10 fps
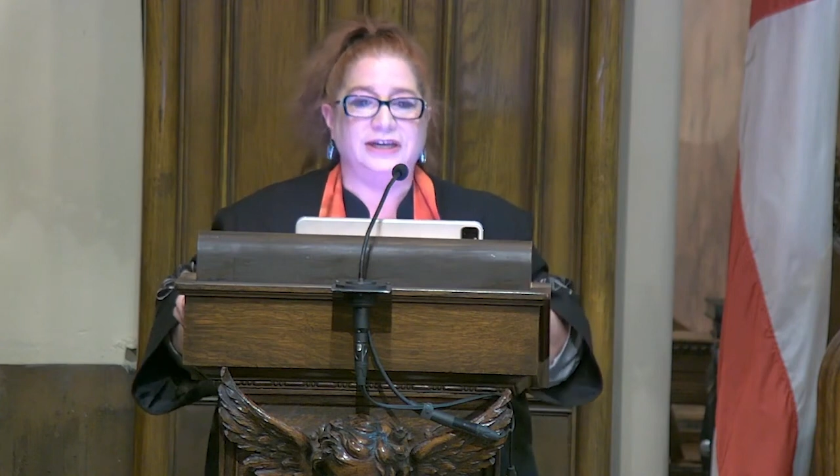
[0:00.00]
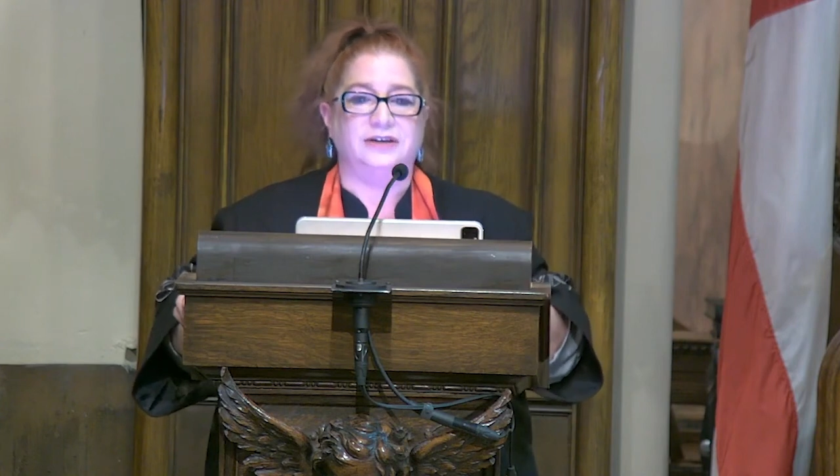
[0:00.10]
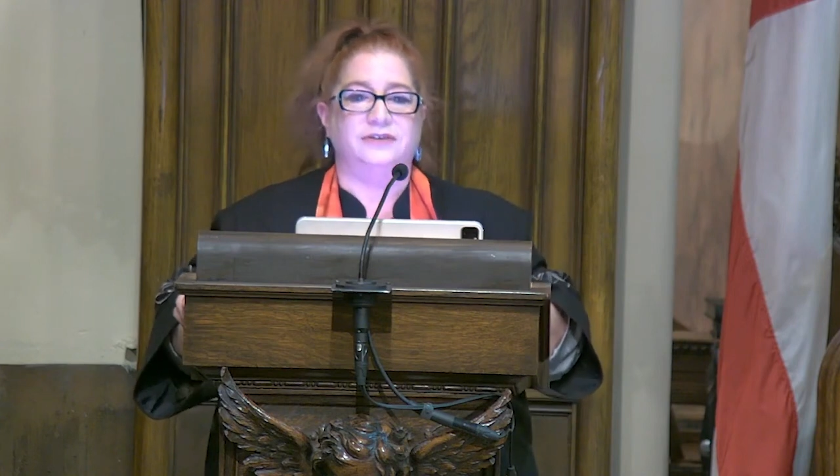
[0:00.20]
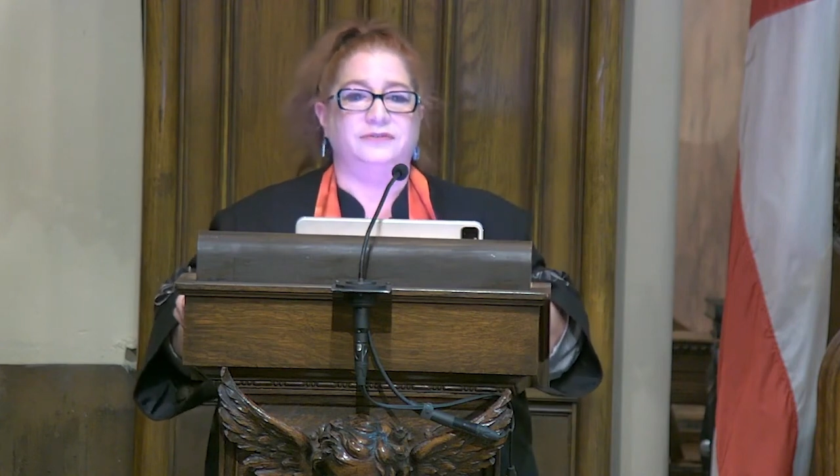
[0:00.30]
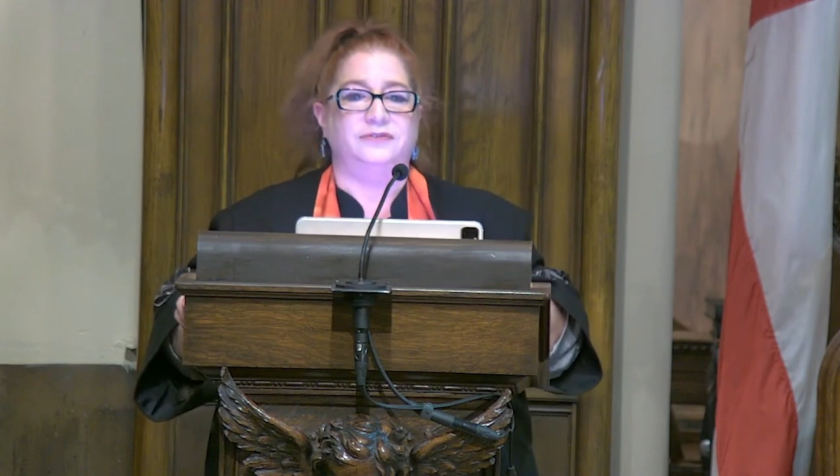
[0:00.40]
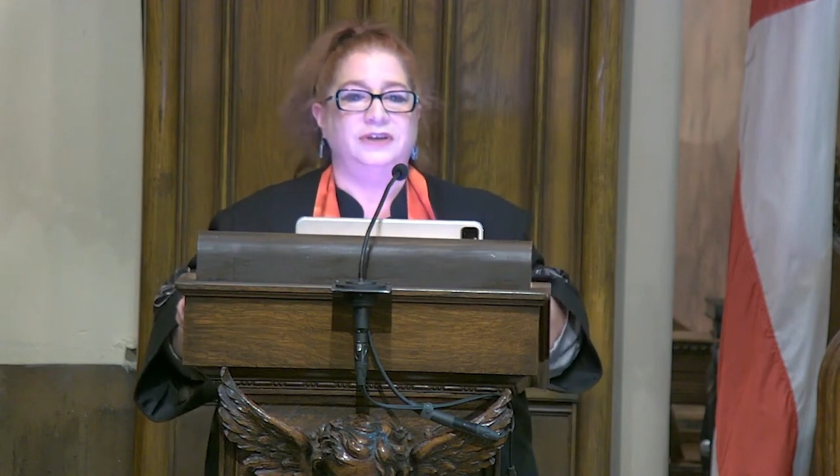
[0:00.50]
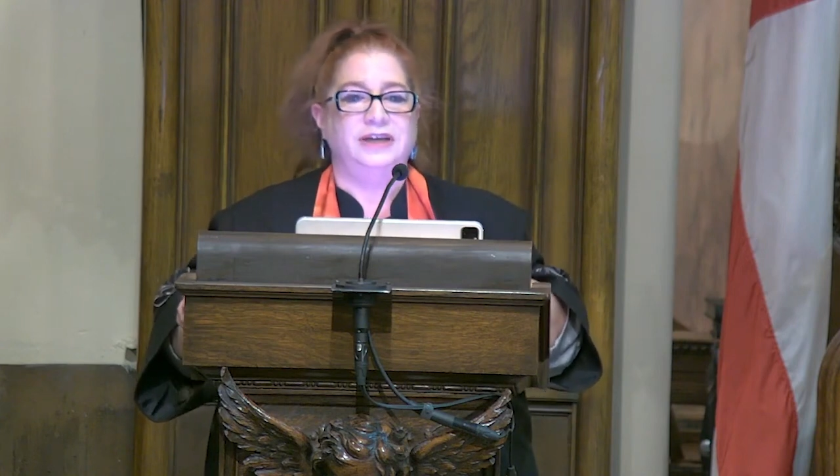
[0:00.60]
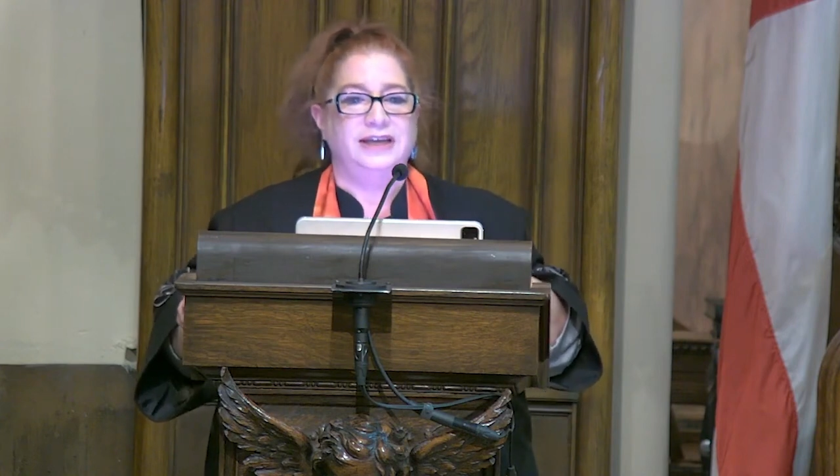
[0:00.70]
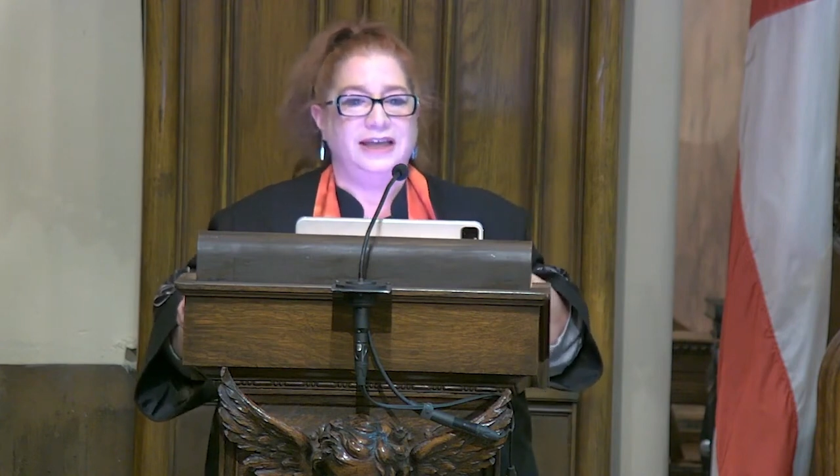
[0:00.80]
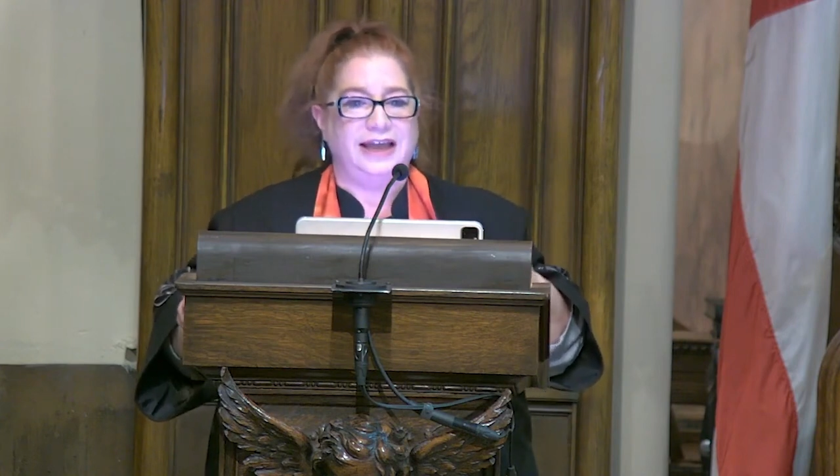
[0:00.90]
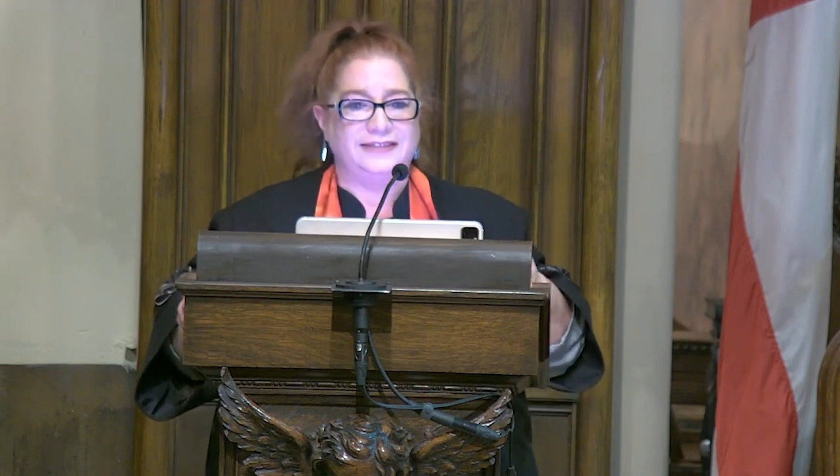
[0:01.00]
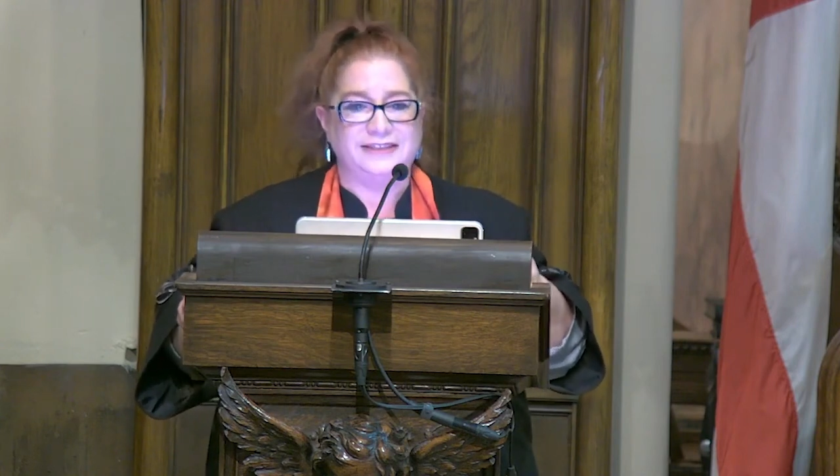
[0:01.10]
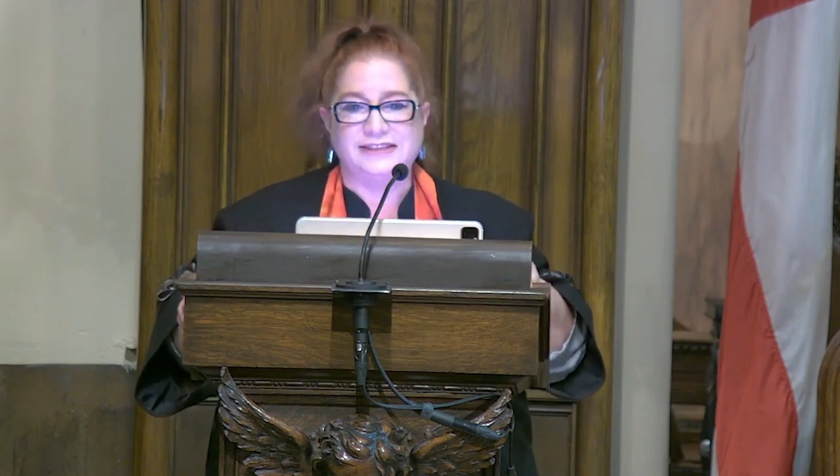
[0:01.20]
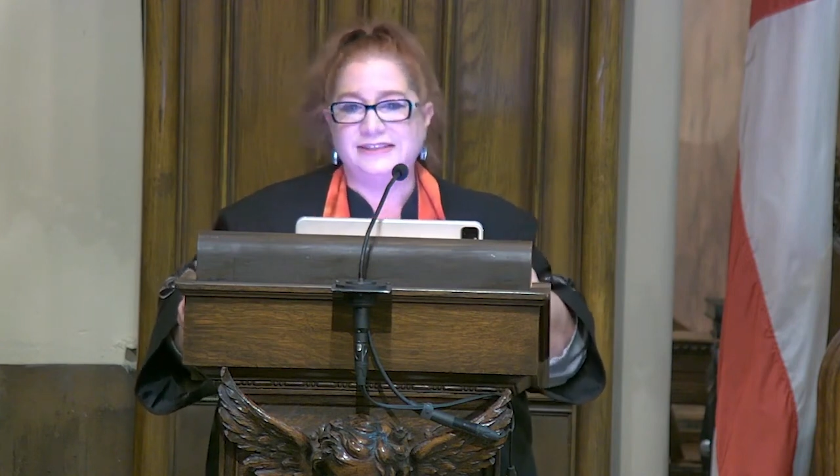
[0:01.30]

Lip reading: love at the